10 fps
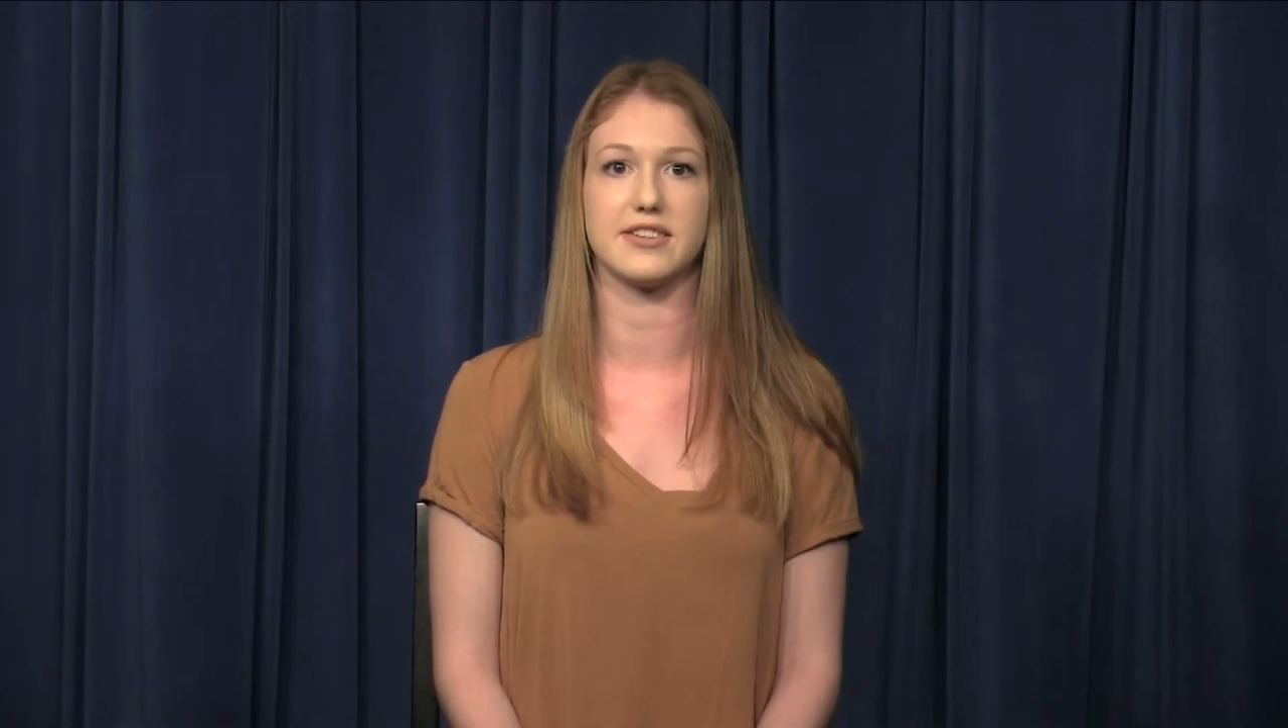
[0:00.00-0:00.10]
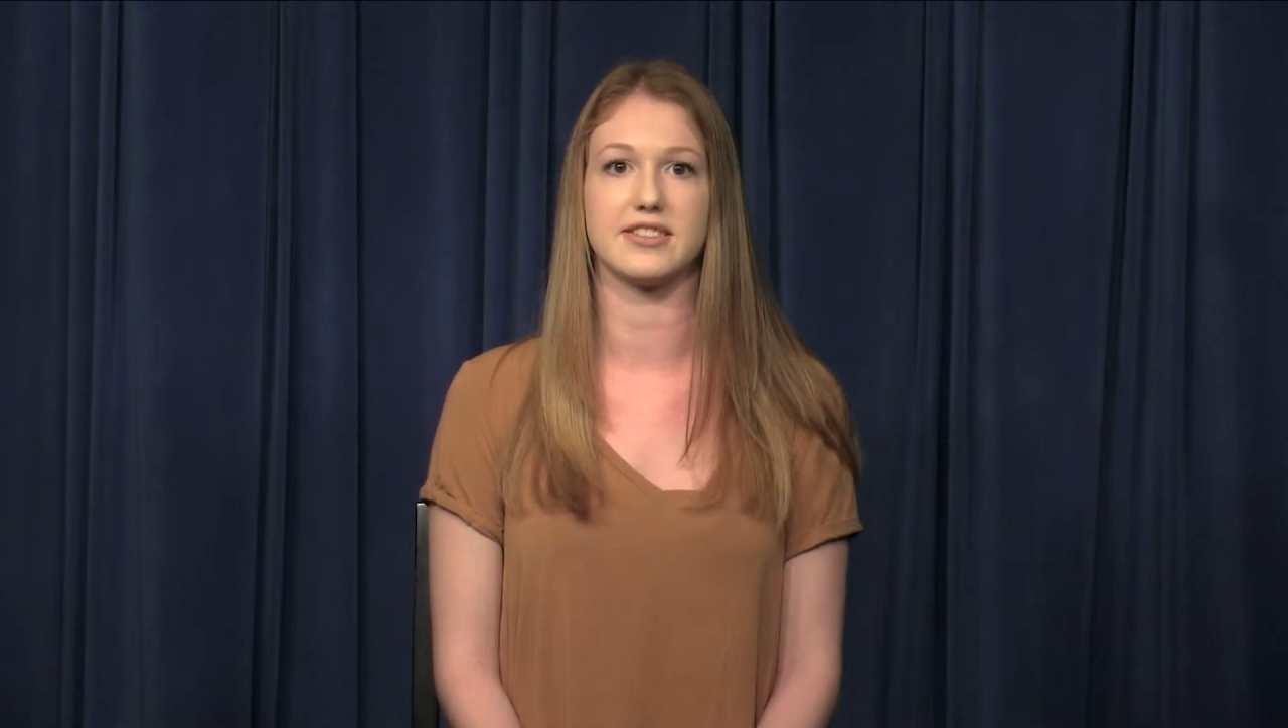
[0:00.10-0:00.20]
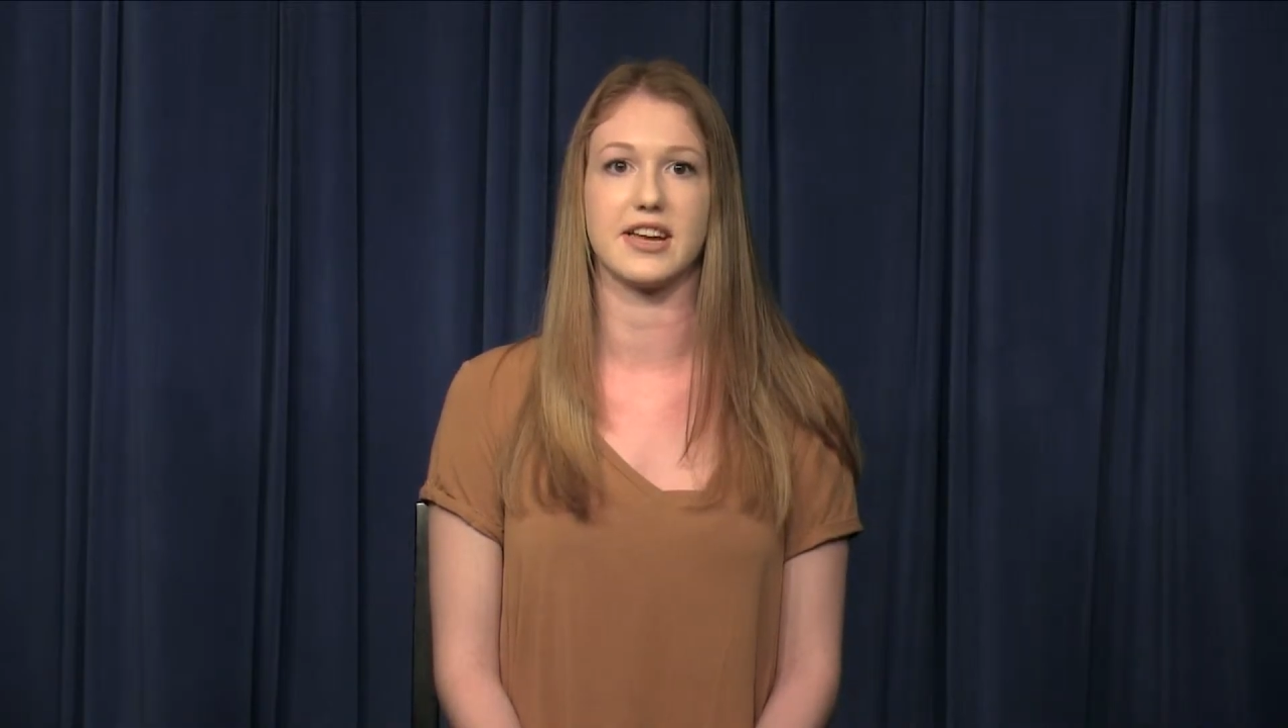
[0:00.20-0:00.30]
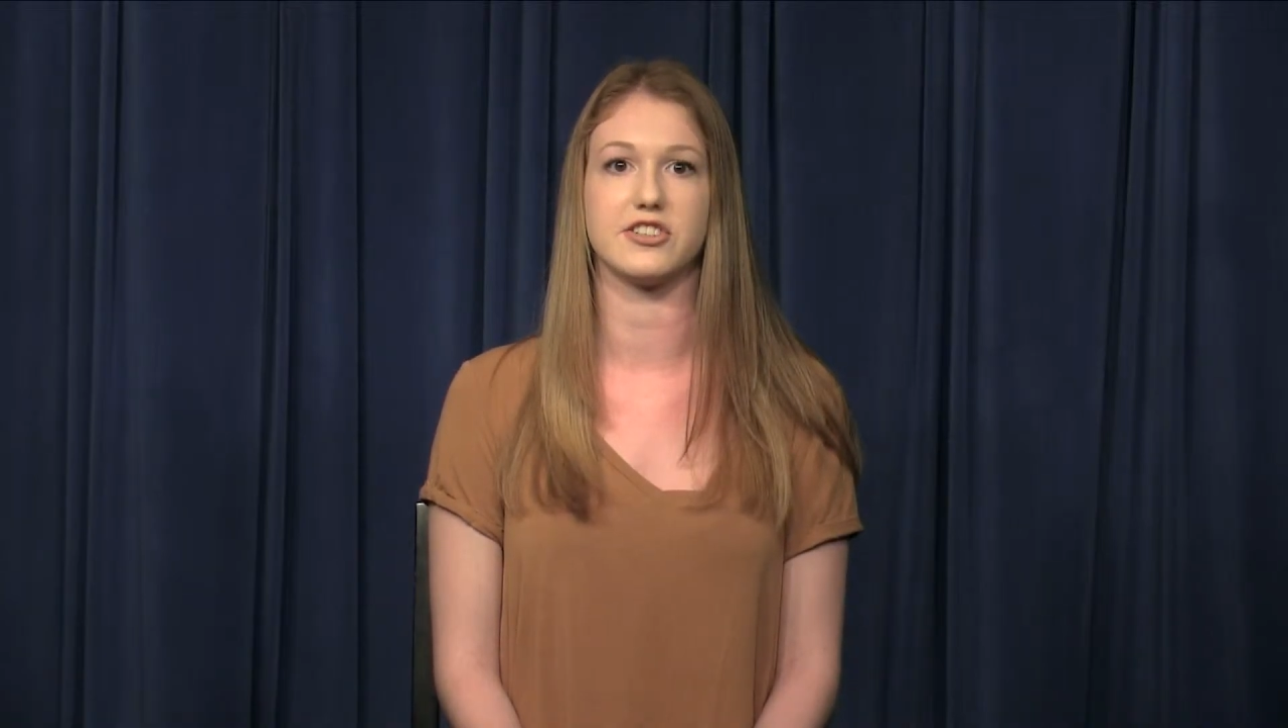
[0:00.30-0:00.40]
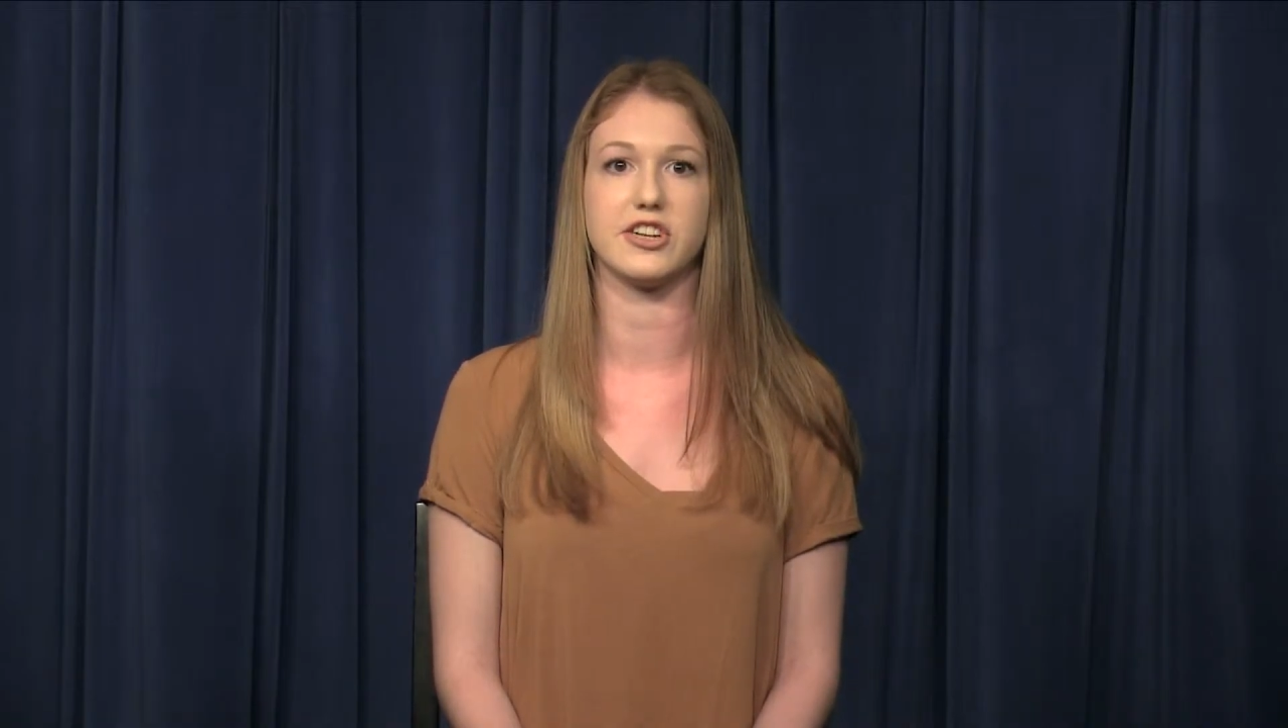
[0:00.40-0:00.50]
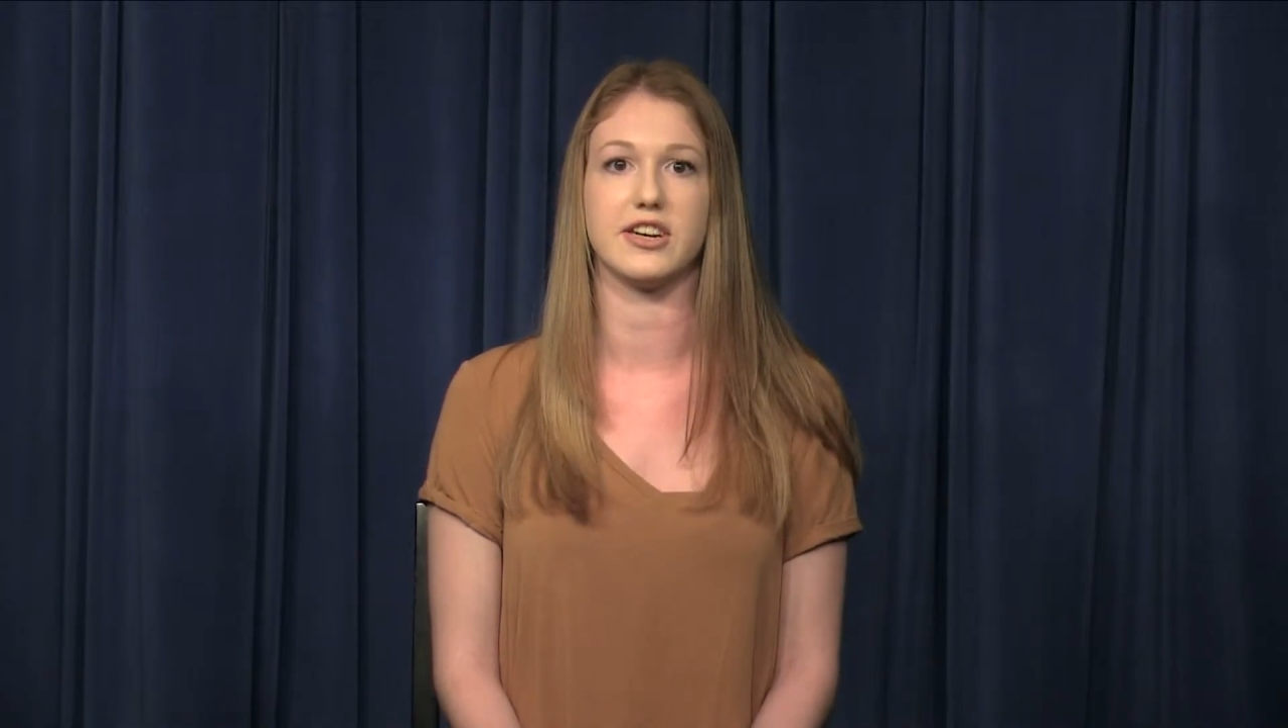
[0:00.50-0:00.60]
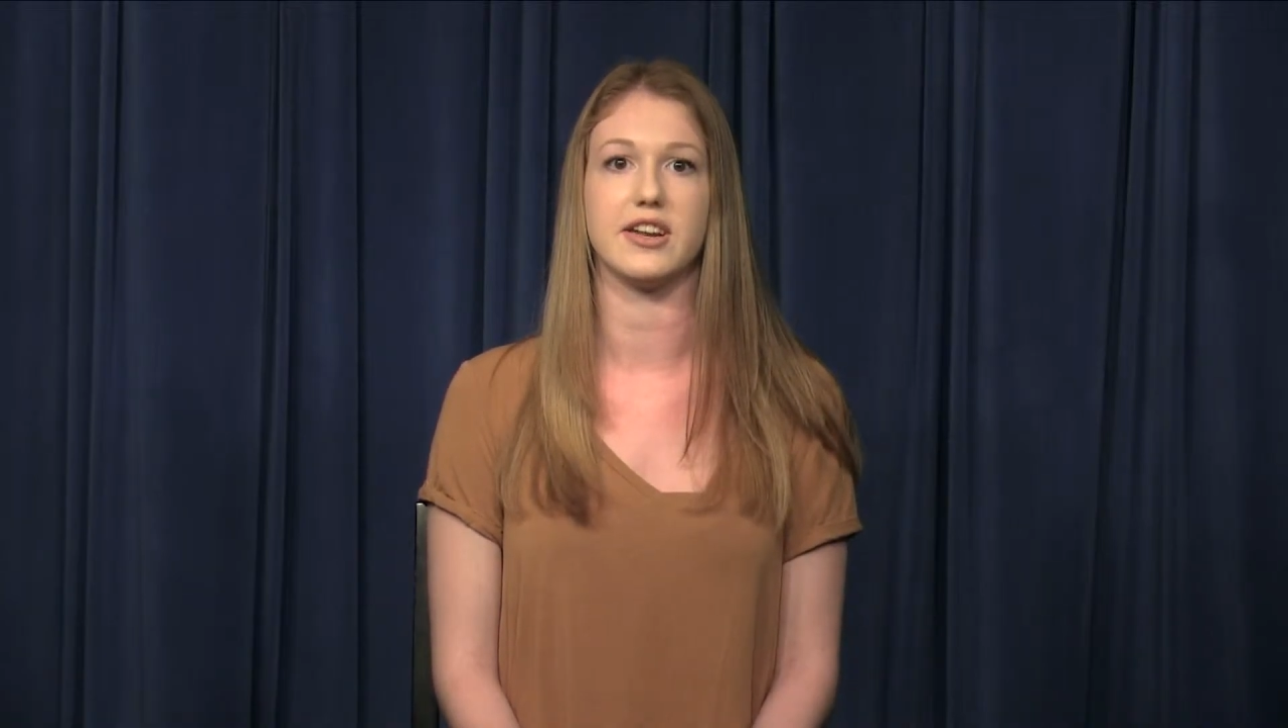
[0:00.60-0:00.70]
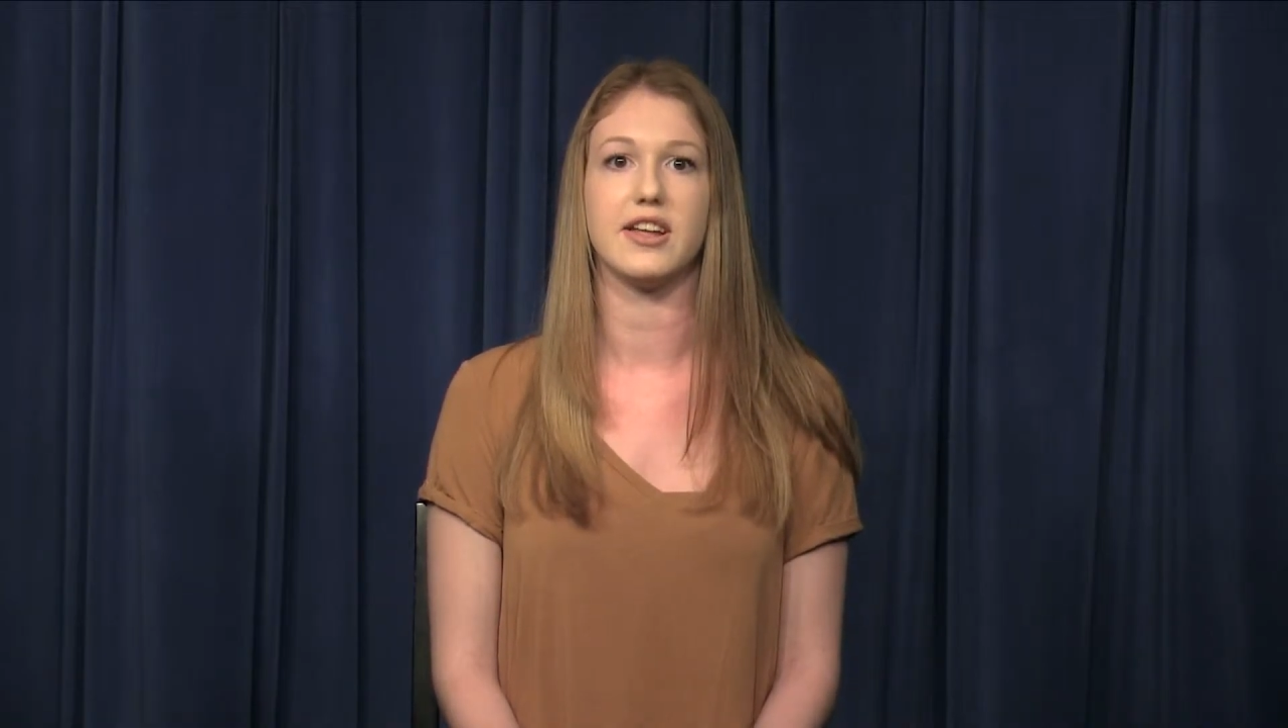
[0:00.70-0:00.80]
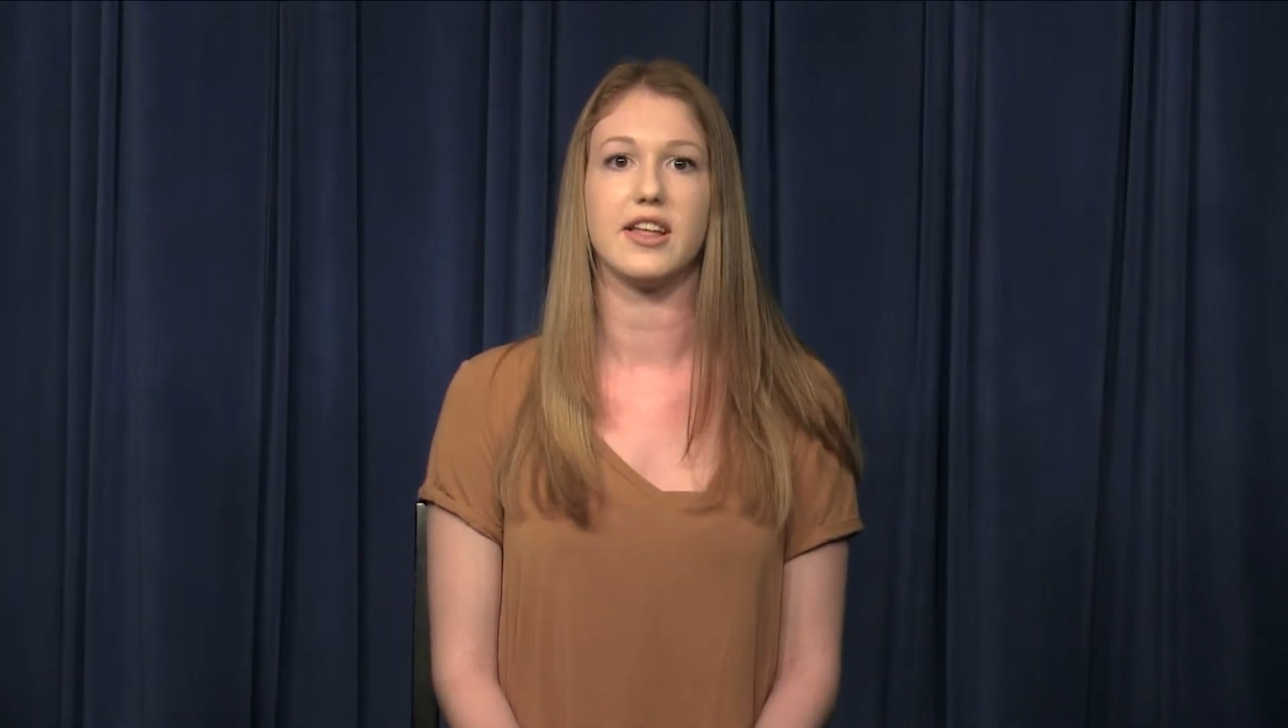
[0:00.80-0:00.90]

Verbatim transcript: section.